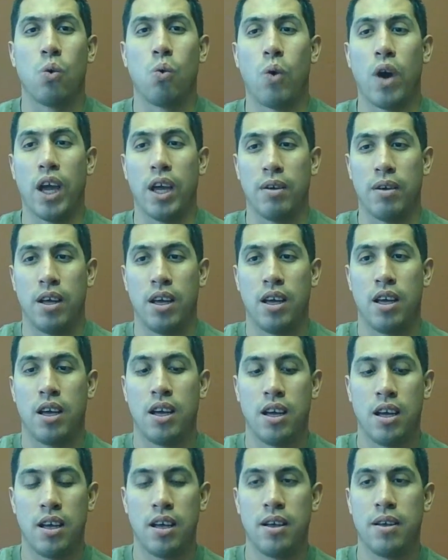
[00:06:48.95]
weight.
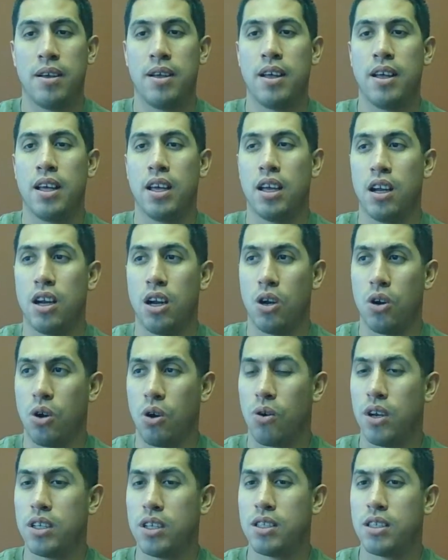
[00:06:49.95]
Here you go,
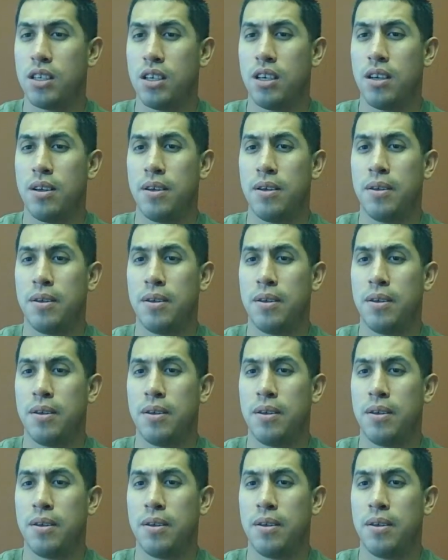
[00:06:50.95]
Chris.